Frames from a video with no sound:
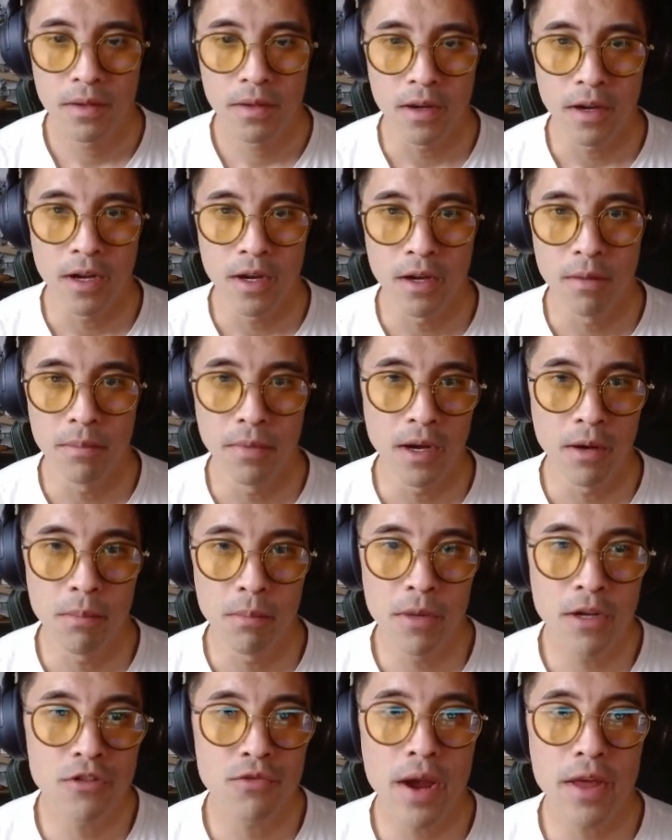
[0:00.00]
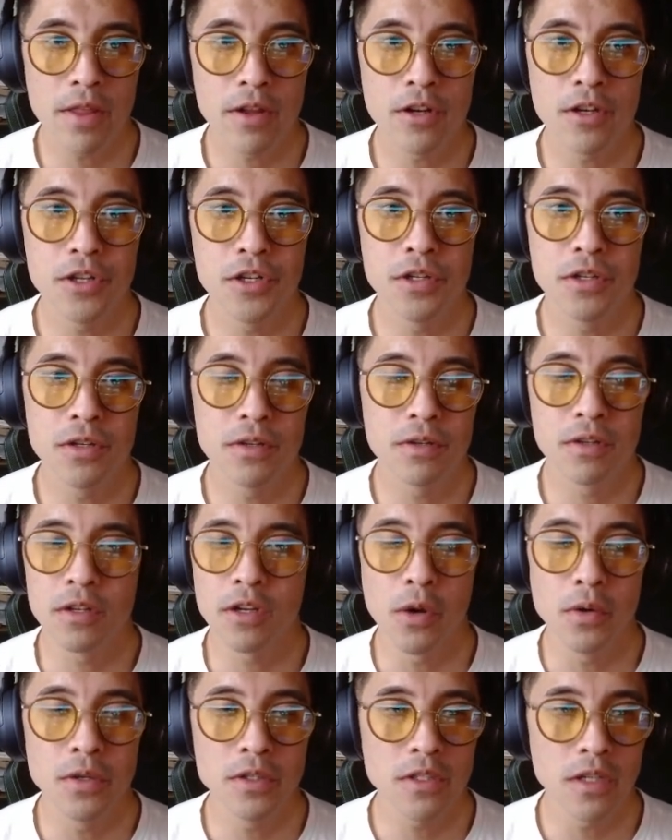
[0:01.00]
I would much rather
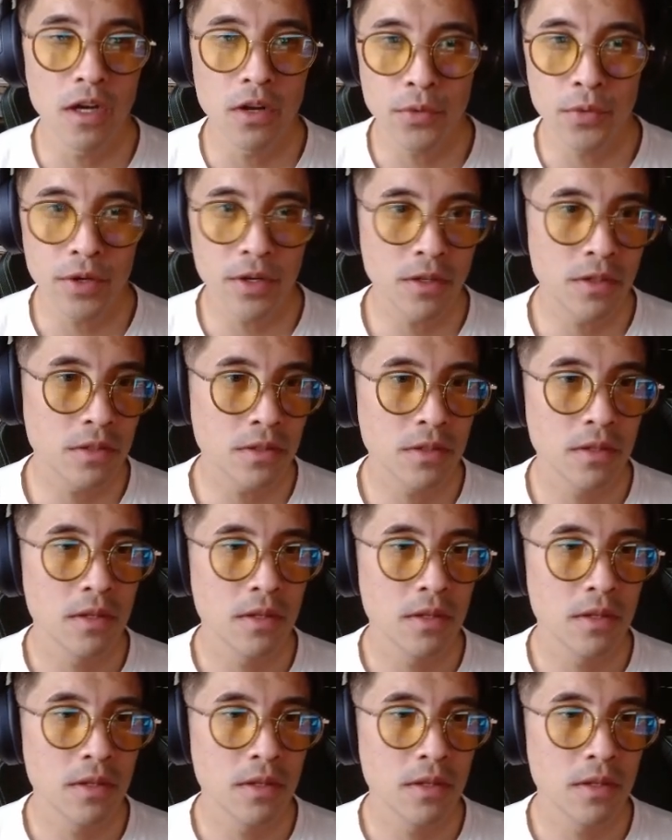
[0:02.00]
go into Unreal